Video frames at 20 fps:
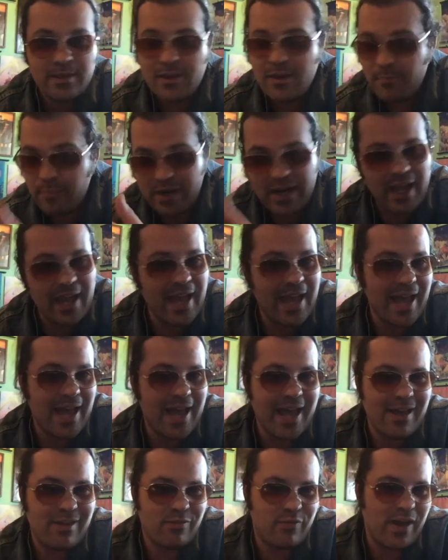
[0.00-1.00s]
but
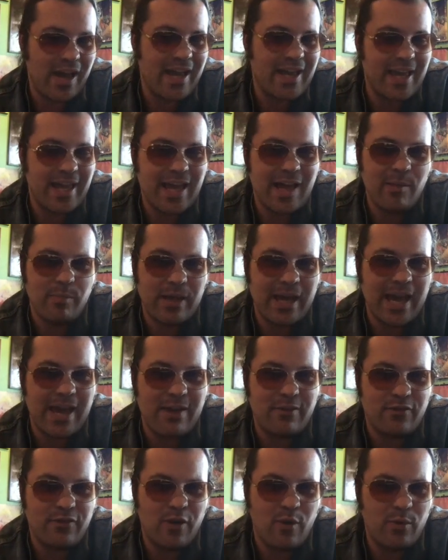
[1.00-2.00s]
I can't help but
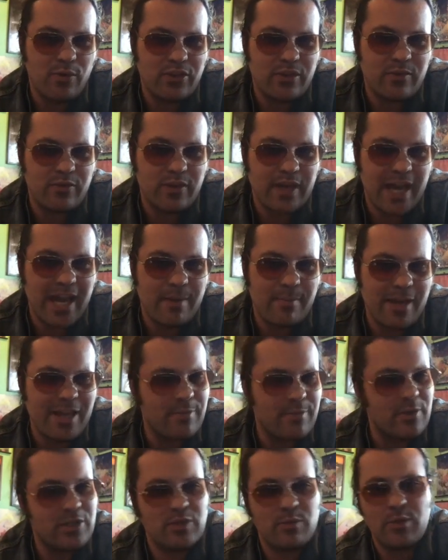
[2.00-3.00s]
have fun with the anime,
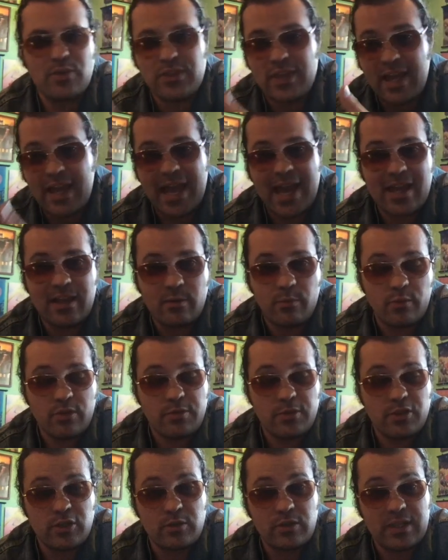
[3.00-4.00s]
especially with
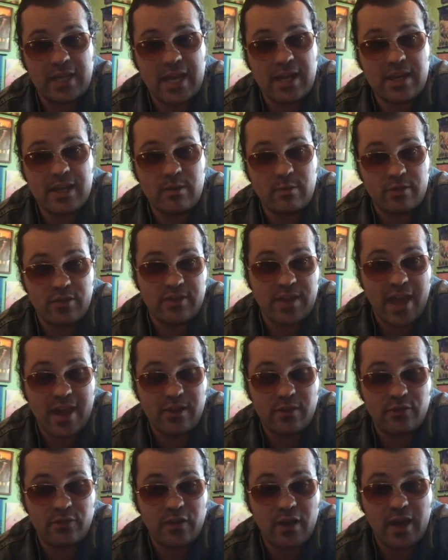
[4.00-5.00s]
the ending was
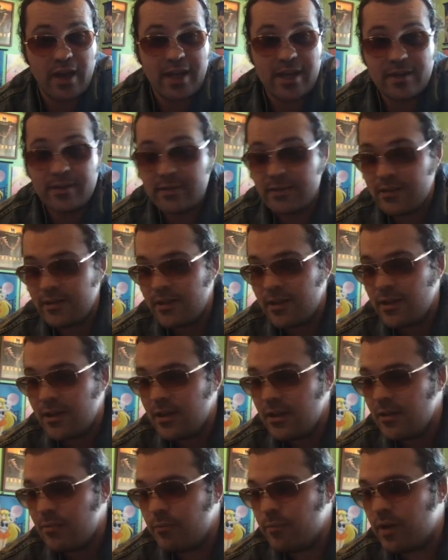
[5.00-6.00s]
satisfying.
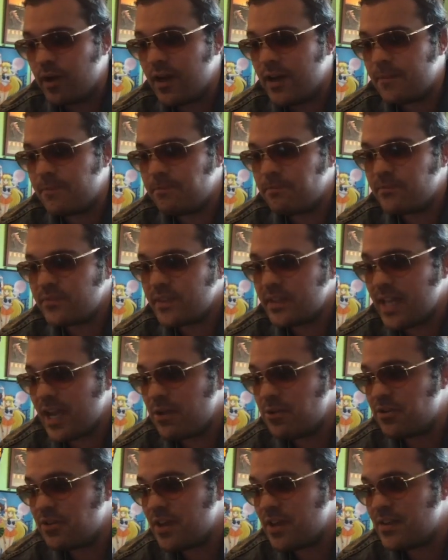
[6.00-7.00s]
But
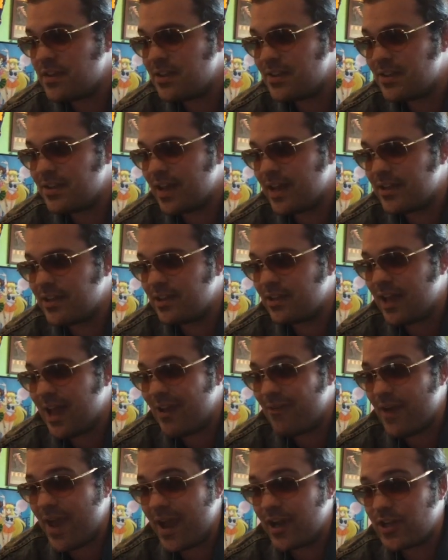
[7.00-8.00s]
now seeing this as a
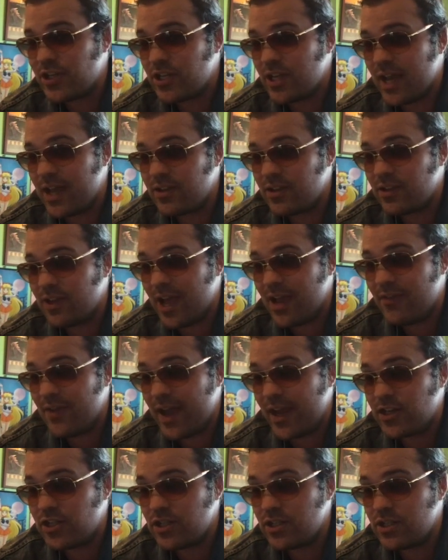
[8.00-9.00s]
live
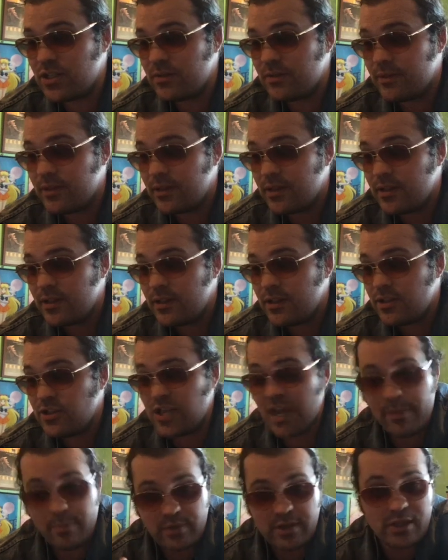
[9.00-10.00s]
action
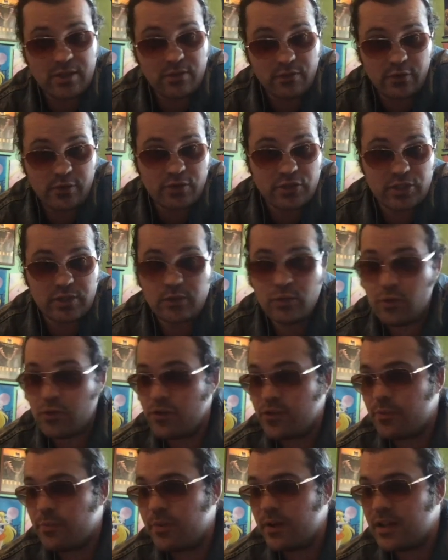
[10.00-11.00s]
Japanese version, of
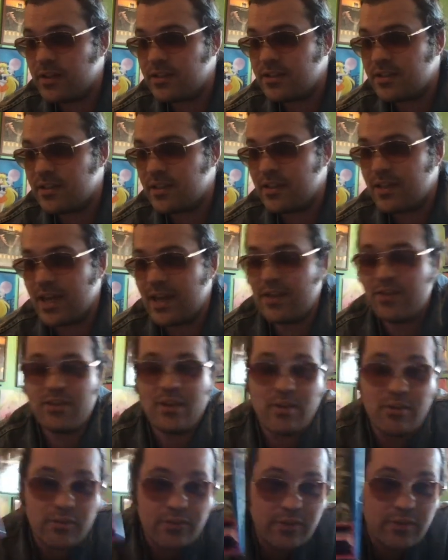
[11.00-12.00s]
course, but and that is
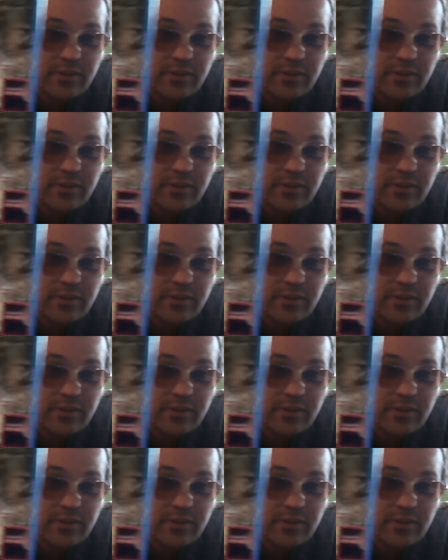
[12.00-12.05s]
of